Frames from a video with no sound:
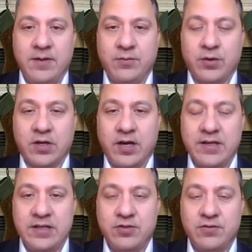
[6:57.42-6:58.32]
regarding
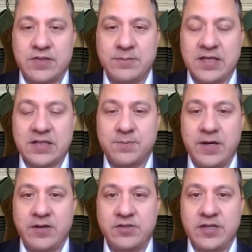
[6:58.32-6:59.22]
the issue of same-sex
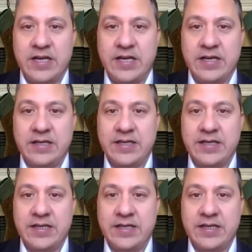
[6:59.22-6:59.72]
marriage and